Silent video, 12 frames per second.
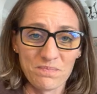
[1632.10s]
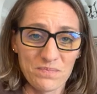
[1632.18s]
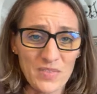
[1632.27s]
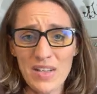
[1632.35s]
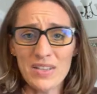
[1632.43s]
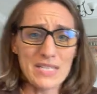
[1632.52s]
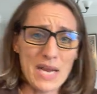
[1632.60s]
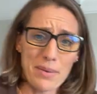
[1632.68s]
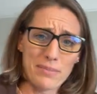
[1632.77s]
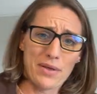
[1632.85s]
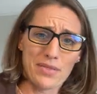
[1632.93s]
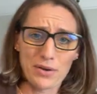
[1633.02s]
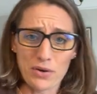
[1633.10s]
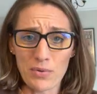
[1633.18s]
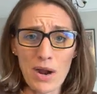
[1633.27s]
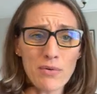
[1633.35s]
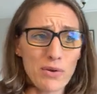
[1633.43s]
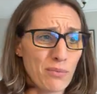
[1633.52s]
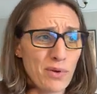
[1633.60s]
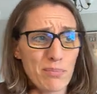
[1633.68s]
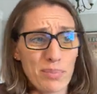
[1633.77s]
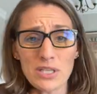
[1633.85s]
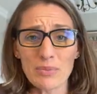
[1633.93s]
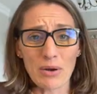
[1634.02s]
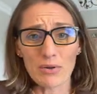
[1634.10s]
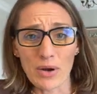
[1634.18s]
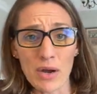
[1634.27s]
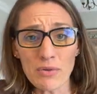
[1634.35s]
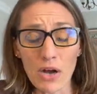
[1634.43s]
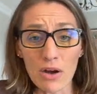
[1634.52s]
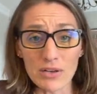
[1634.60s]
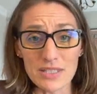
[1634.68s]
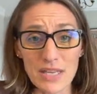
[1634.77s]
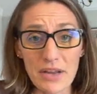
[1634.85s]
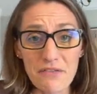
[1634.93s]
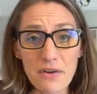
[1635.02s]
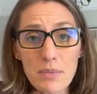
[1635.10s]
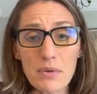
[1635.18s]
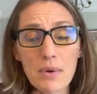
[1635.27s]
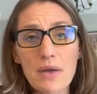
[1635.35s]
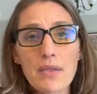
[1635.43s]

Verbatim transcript: Valentine Month and Ground. You read books about Groundhog's Day in February.